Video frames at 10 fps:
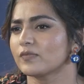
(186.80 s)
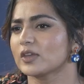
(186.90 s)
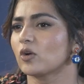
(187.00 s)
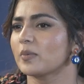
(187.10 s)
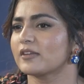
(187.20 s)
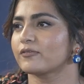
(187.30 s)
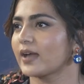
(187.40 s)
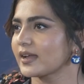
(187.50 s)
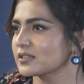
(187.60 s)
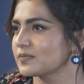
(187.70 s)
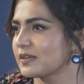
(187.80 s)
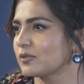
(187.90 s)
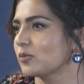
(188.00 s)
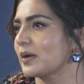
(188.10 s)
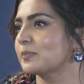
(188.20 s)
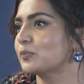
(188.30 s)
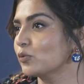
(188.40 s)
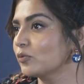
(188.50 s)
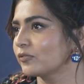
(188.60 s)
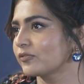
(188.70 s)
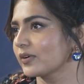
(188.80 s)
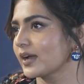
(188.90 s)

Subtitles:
You know, we go by facts, we go by proof,